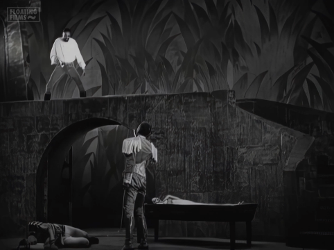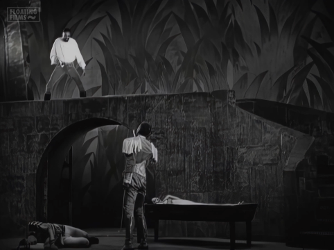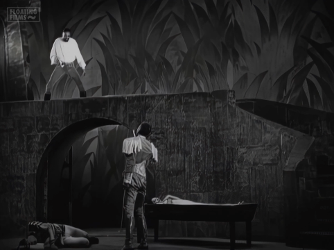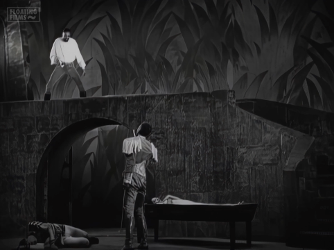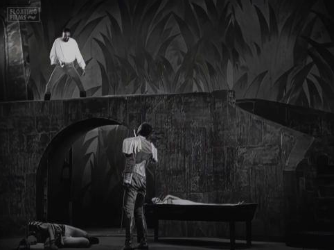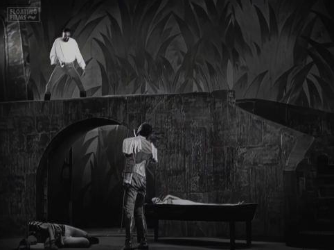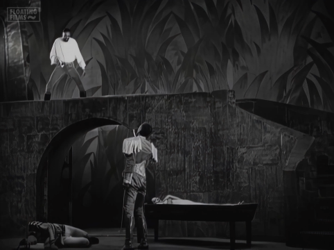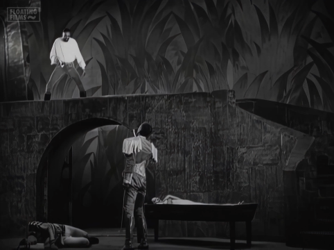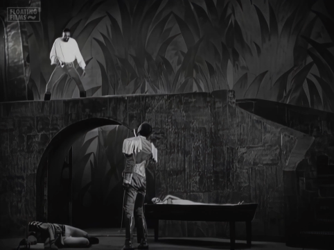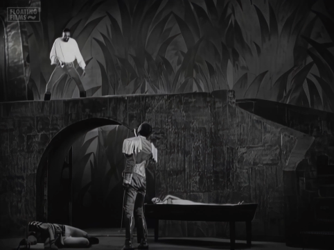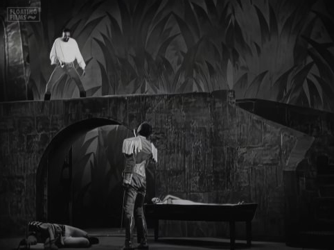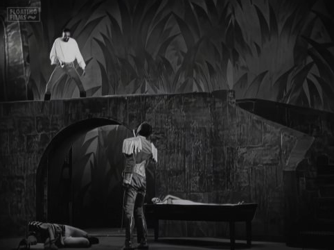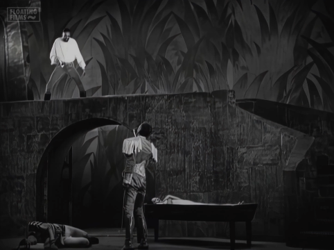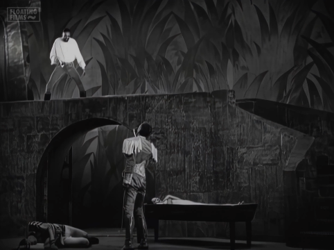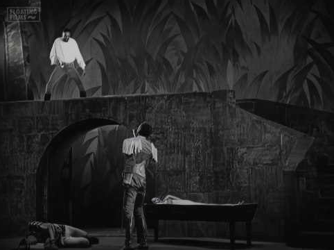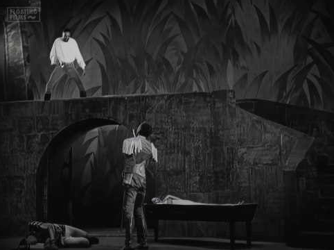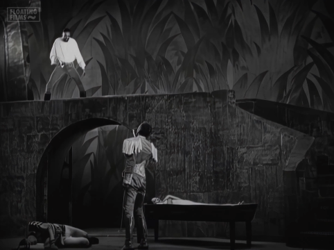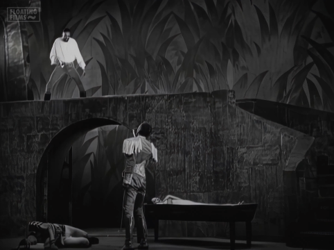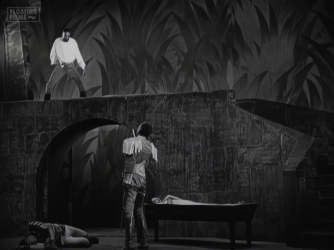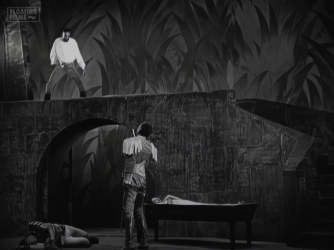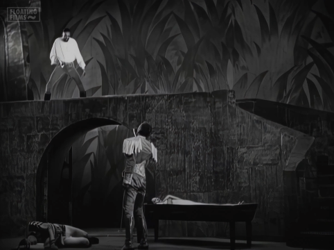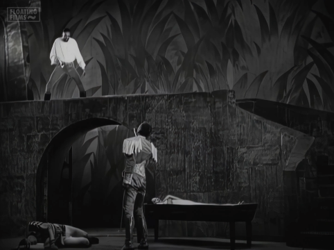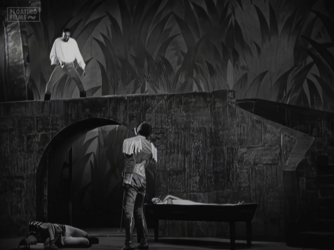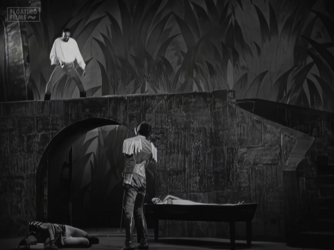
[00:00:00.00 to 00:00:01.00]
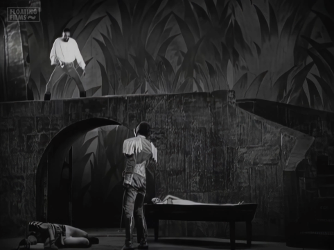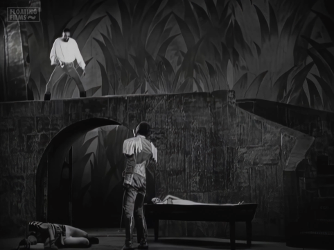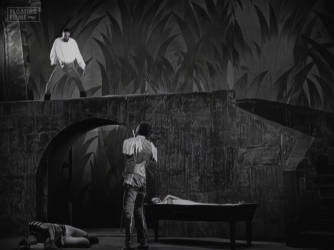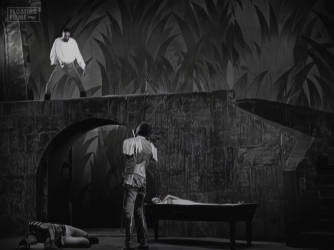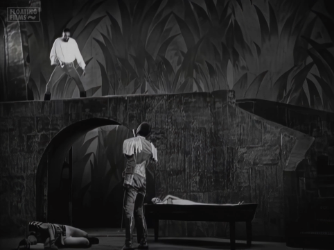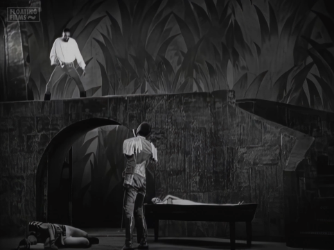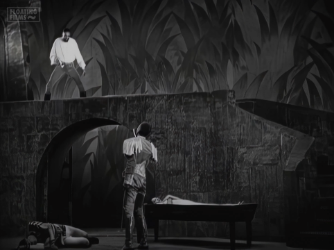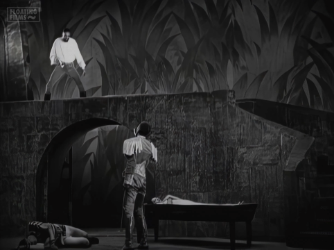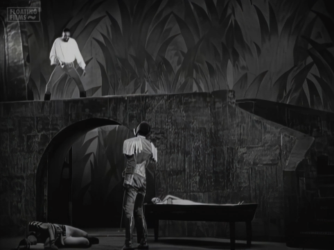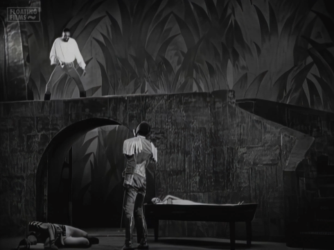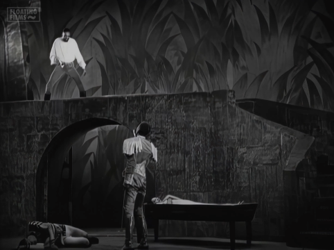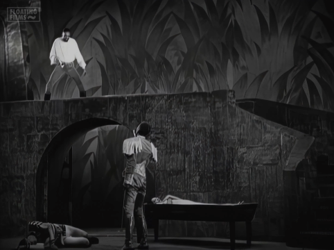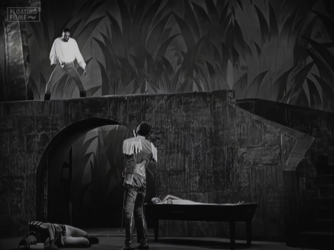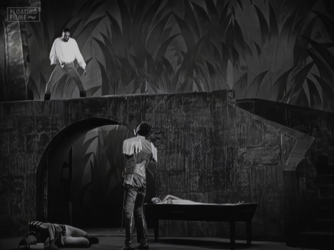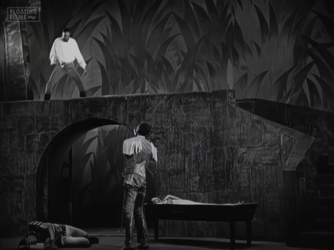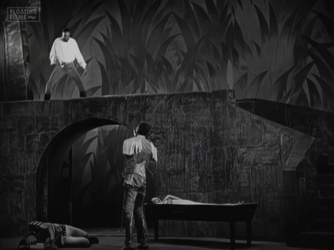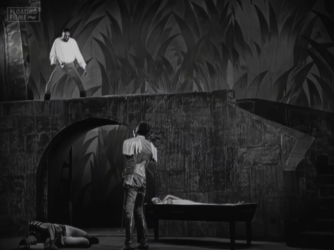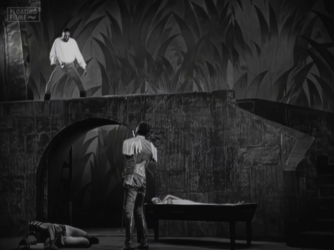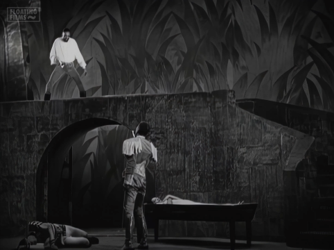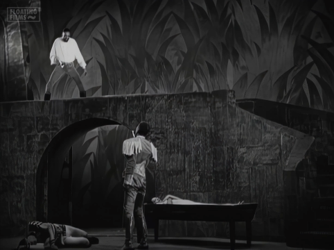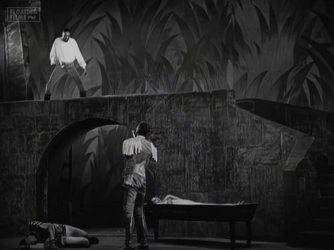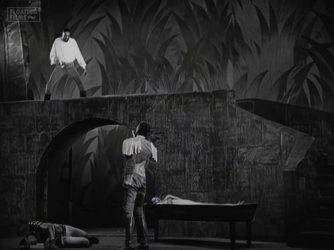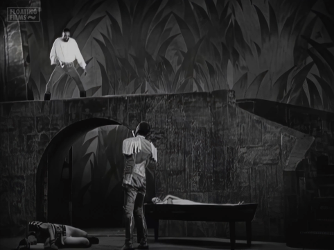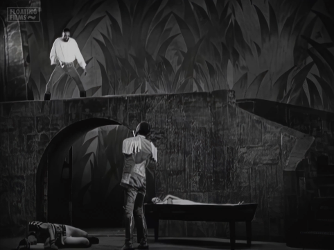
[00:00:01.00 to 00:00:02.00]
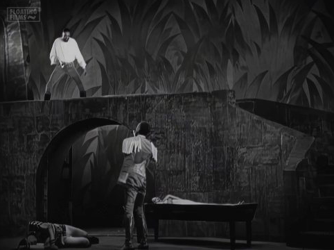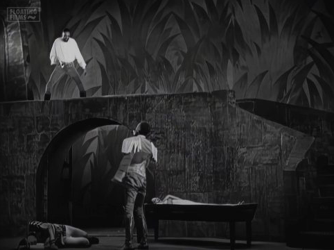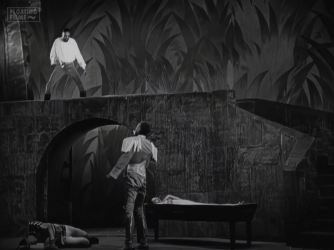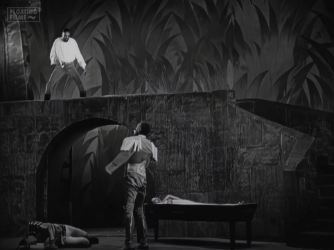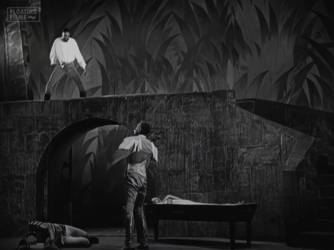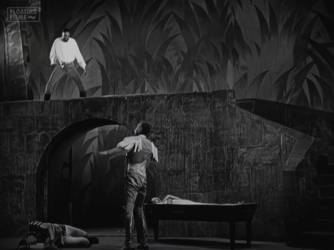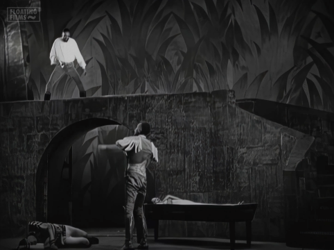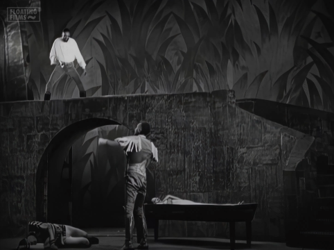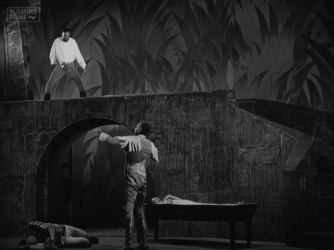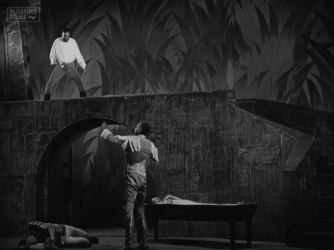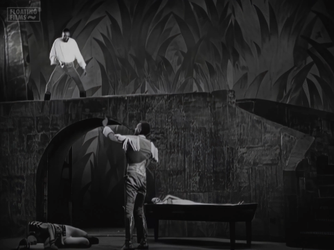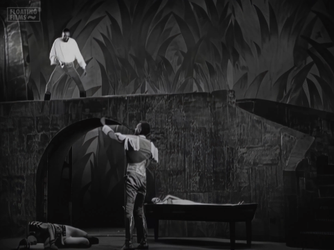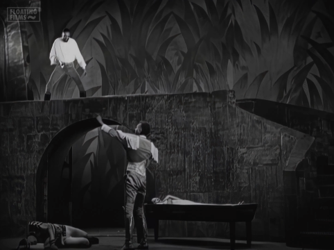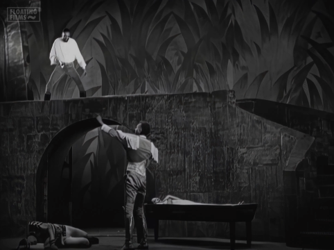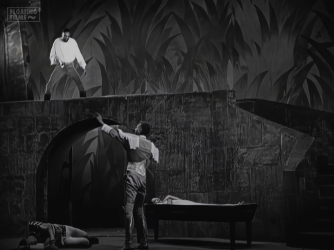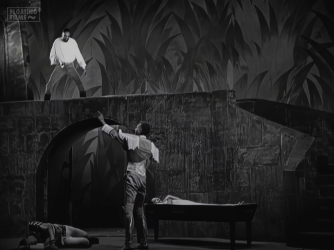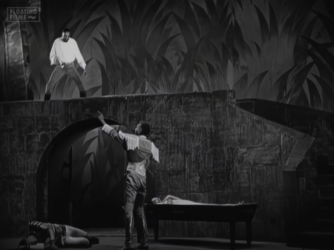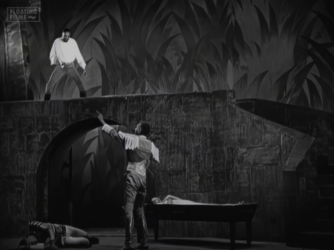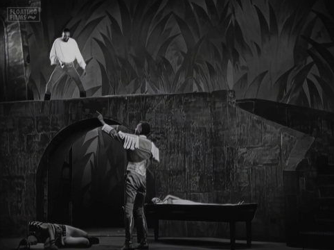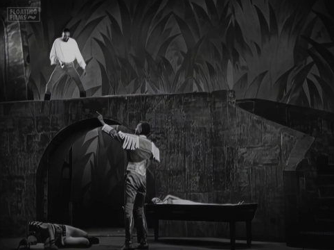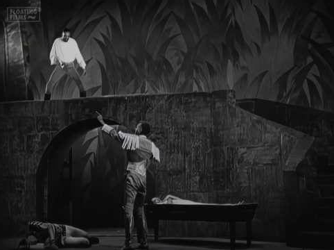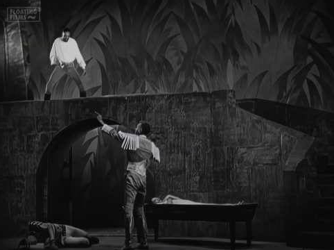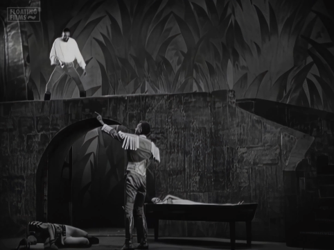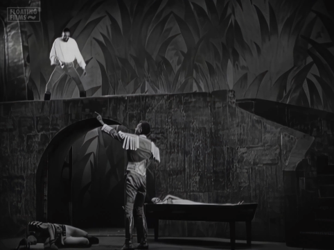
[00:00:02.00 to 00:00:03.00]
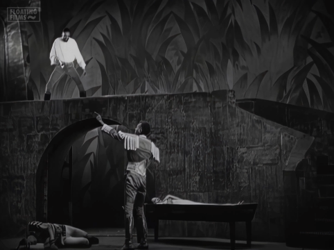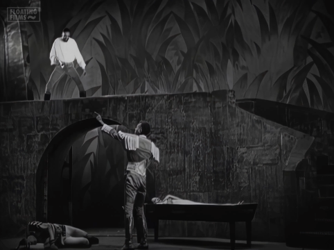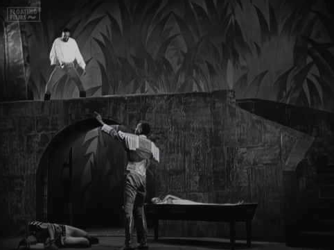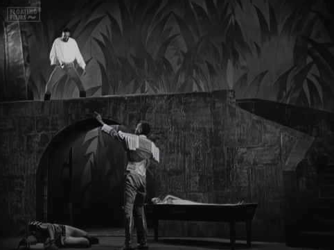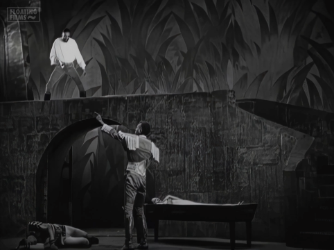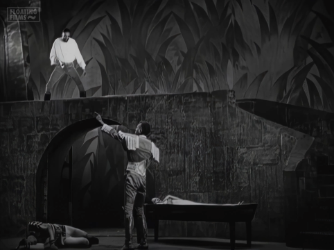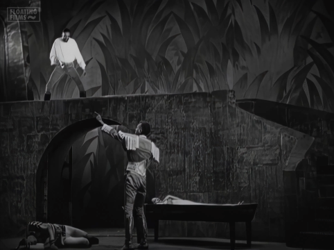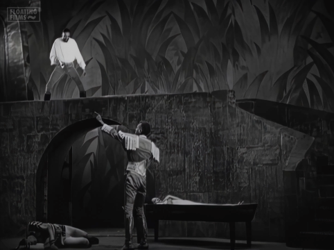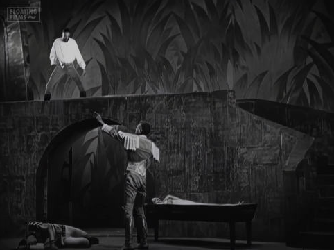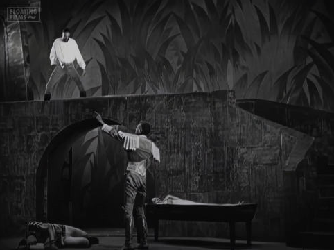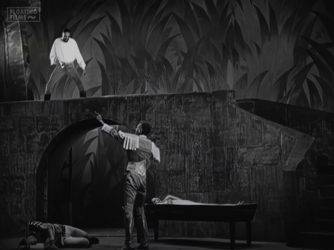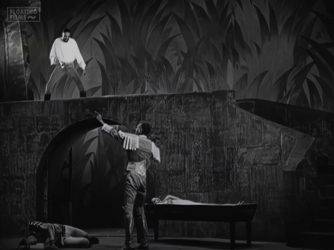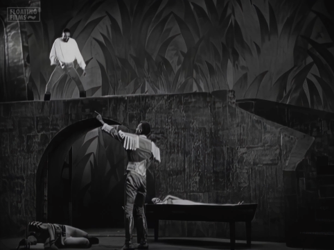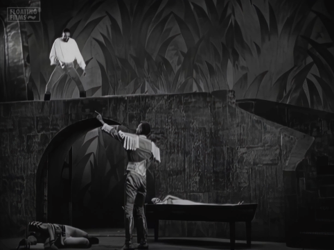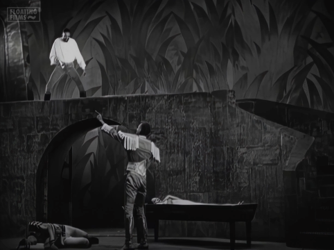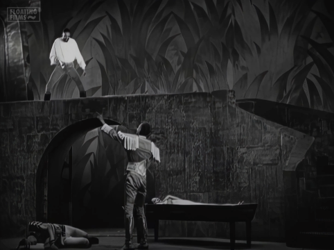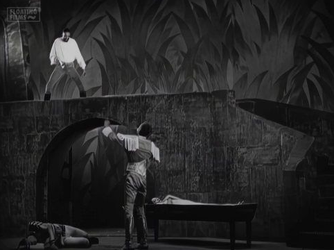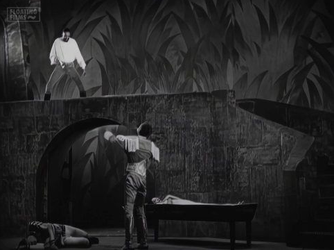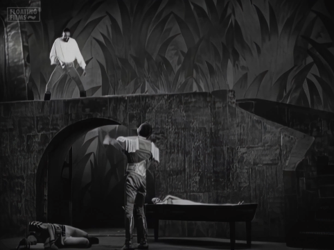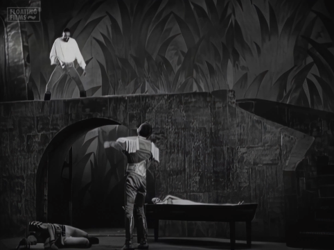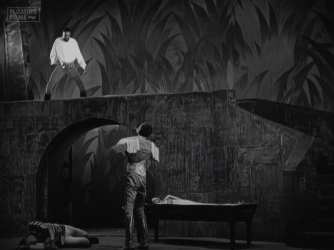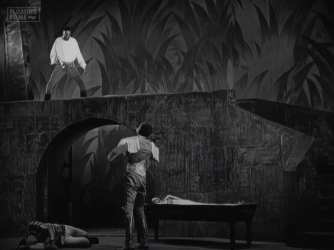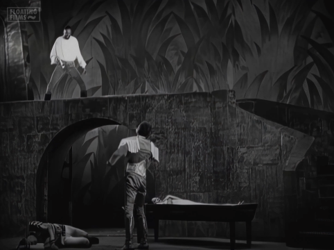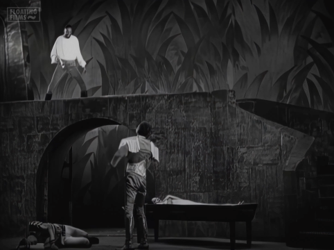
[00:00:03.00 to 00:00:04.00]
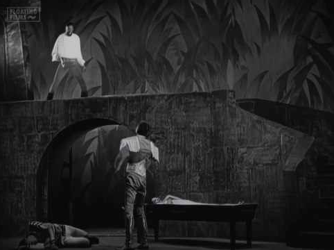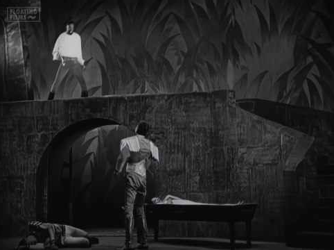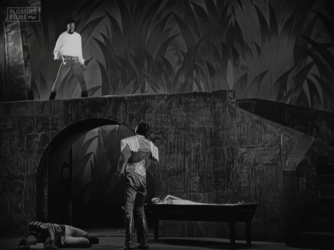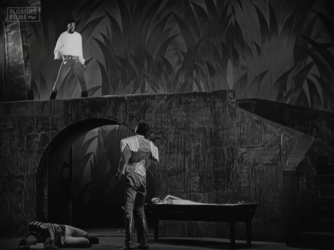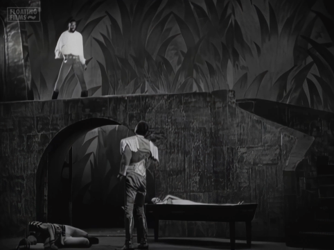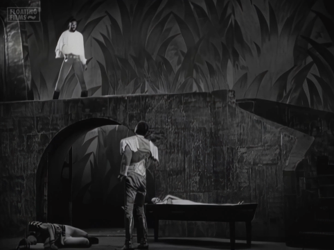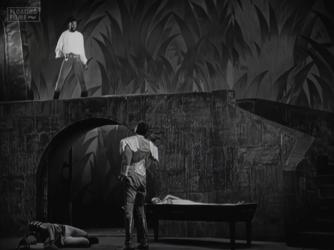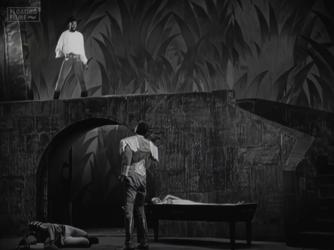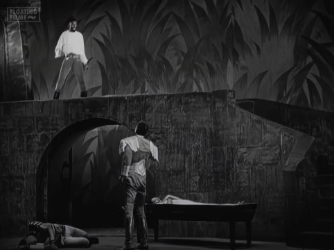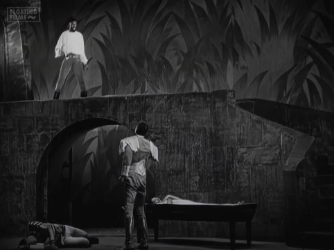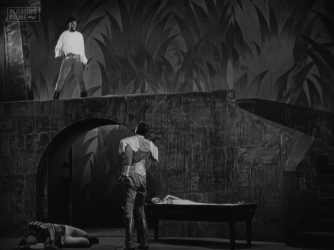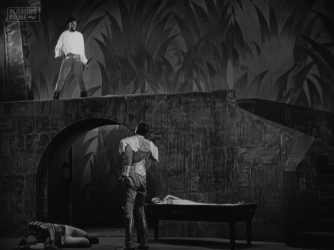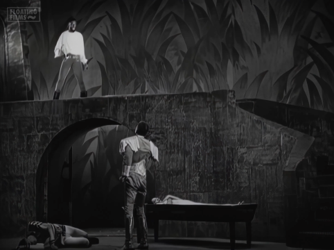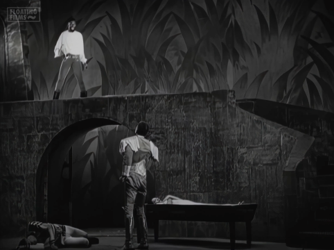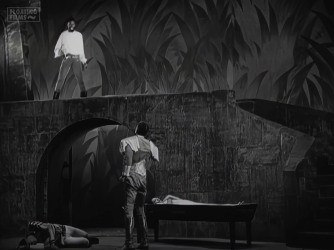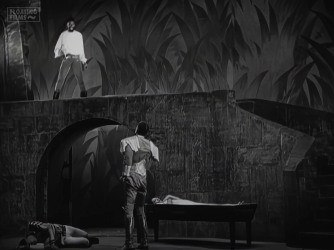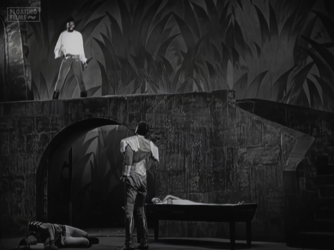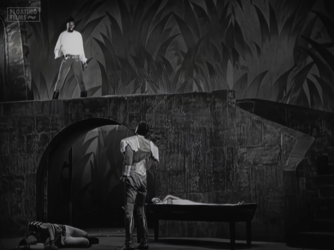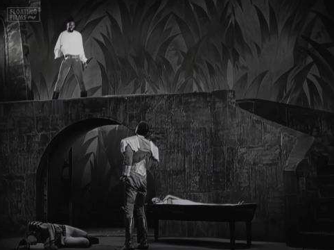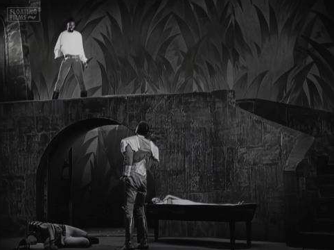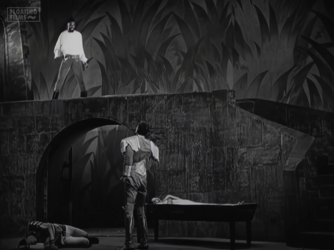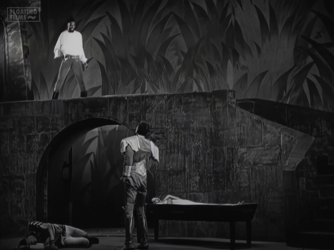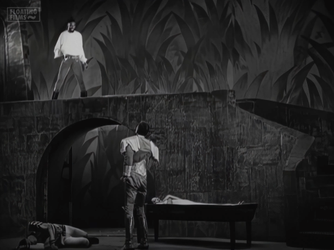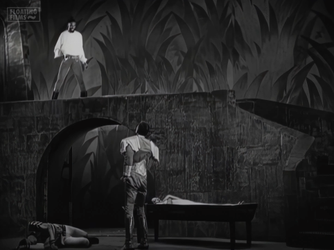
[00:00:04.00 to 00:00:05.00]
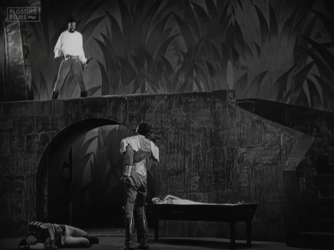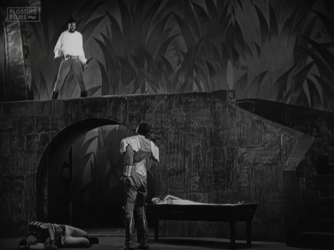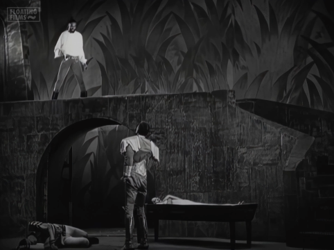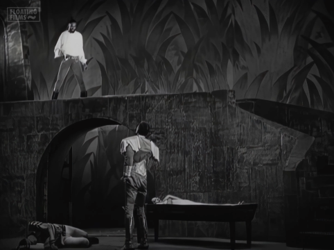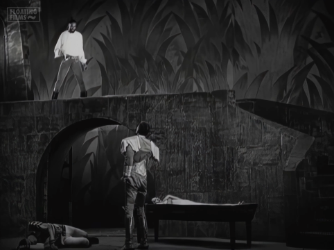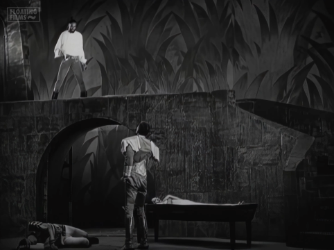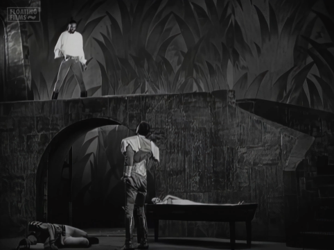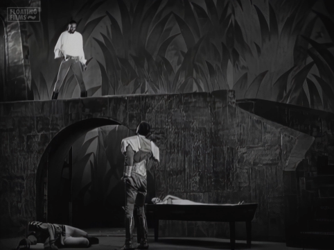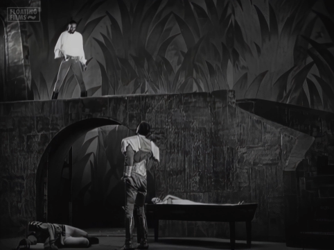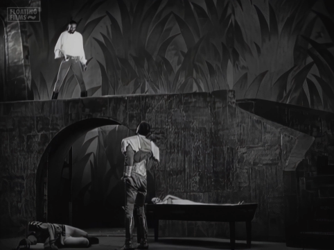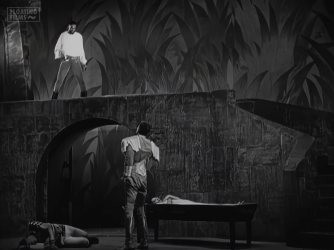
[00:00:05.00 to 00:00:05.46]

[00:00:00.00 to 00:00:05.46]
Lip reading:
No face is visible, so there are no lips to read.